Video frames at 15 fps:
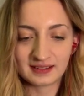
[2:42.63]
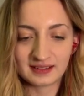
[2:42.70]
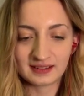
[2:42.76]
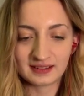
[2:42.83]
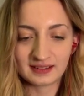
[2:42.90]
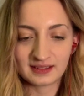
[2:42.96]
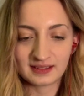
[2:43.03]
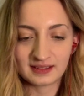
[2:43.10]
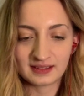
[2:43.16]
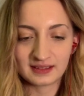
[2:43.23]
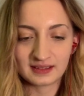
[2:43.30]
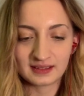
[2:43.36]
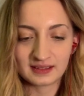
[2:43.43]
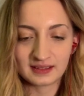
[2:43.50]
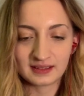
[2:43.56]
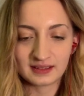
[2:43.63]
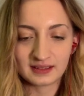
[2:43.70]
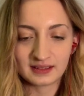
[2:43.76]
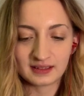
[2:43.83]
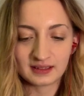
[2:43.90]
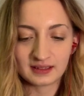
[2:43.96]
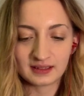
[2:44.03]

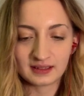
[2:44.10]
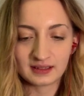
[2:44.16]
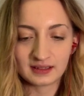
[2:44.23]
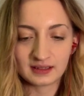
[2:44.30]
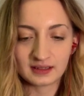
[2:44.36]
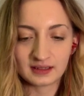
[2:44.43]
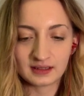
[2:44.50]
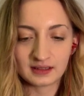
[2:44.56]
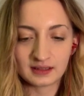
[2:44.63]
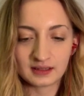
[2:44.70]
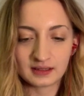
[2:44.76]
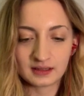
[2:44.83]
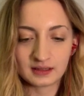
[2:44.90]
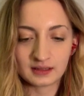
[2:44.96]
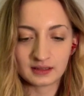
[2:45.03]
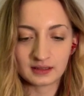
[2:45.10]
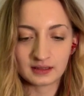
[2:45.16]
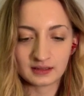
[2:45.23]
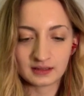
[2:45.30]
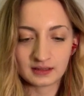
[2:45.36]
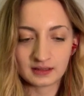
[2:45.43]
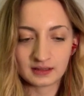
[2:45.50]

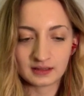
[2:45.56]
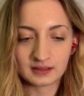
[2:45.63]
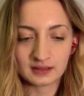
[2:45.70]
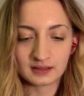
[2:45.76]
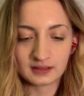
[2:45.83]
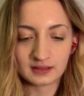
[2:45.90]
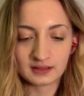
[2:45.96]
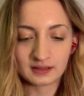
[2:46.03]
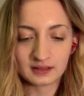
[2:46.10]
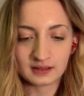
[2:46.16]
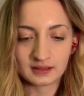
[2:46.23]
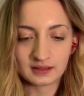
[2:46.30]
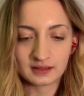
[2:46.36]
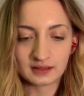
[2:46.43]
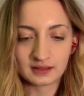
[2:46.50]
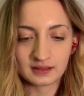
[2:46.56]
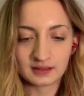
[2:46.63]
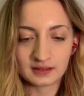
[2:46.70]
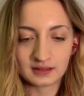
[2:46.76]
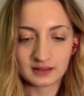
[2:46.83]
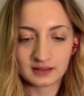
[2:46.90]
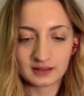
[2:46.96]

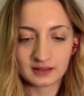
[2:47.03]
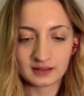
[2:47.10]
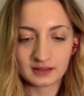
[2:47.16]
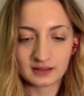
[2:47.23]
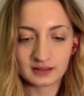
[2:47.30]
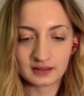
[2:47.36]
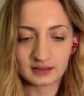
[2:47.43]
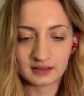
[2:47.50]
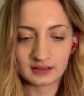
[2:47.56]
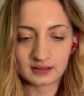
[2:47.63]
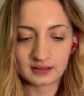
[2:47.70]
[no speech]